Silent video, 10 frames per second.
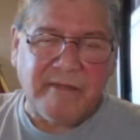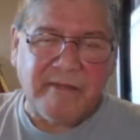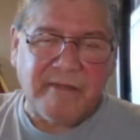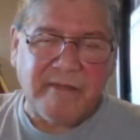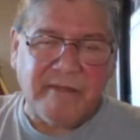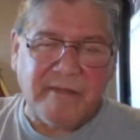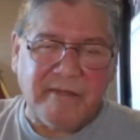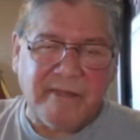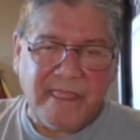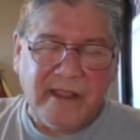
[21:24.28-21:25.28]
And when we do
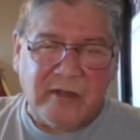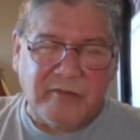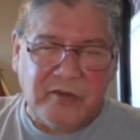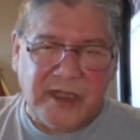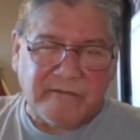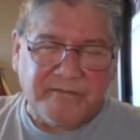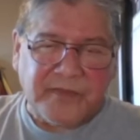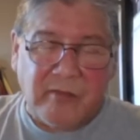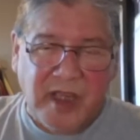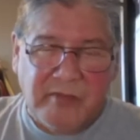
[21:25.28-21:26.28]
that, our
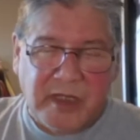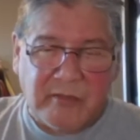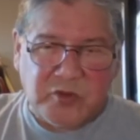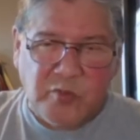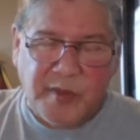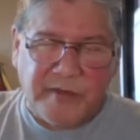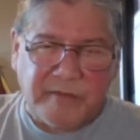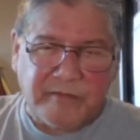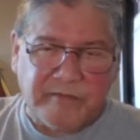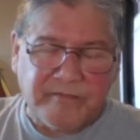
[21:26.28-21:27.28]
mind becomes open
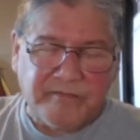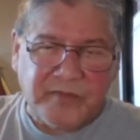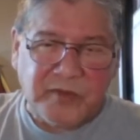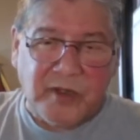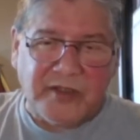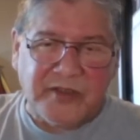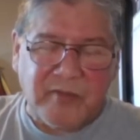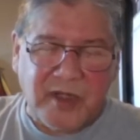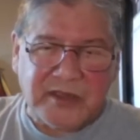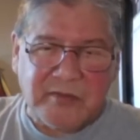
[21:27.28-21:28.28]
to other
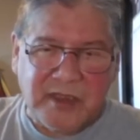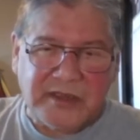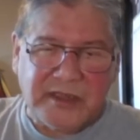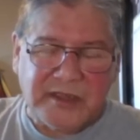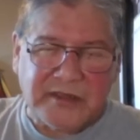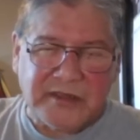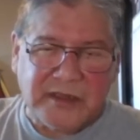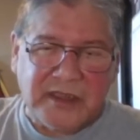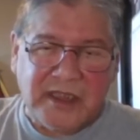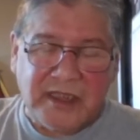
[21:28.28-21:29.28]
possibilities,
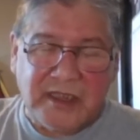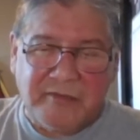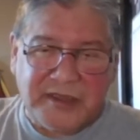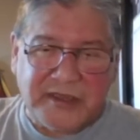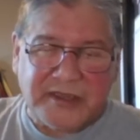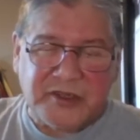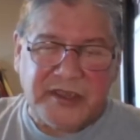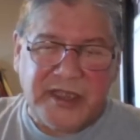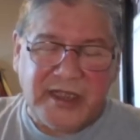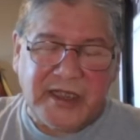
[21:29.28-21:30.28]
and then we start
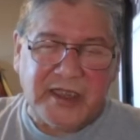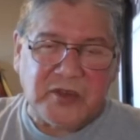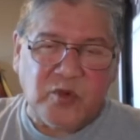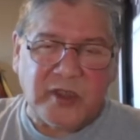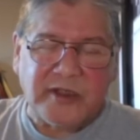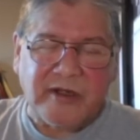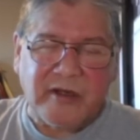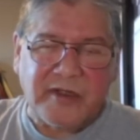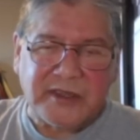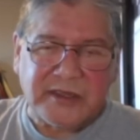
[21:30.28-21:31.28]
taking in the world
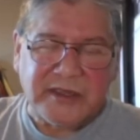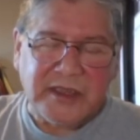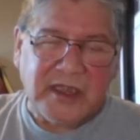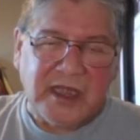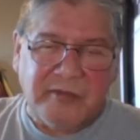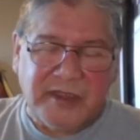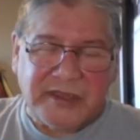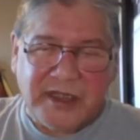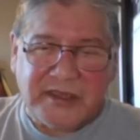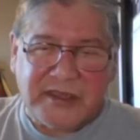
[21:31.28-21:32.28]
around us, and we
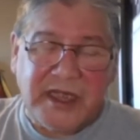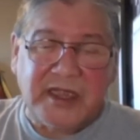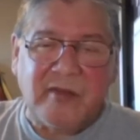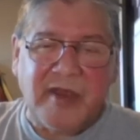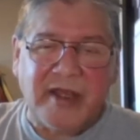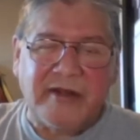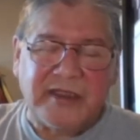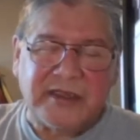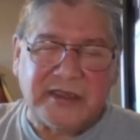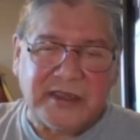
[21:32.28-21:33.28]
start seeing the
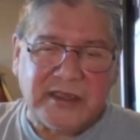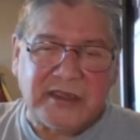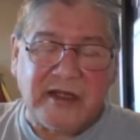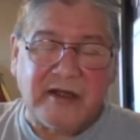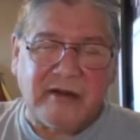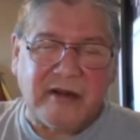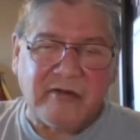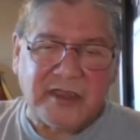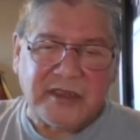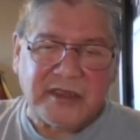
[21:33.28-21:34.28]
patterns that are
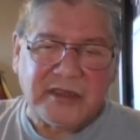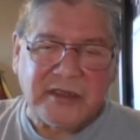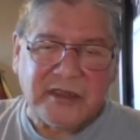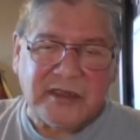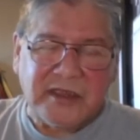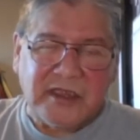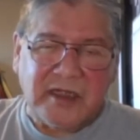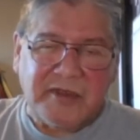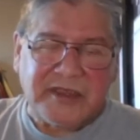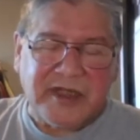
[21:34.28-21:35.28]
around us,
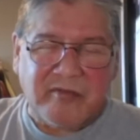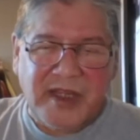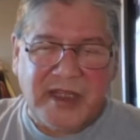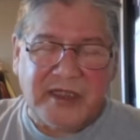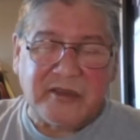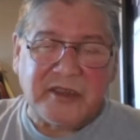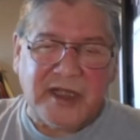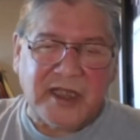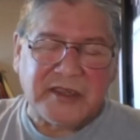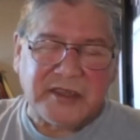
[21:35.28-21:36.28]
and we start making those
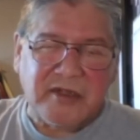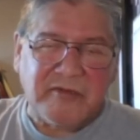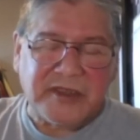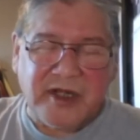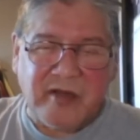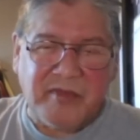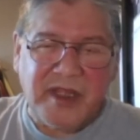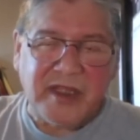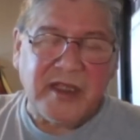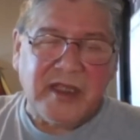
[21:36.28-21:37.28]
connections, and we start being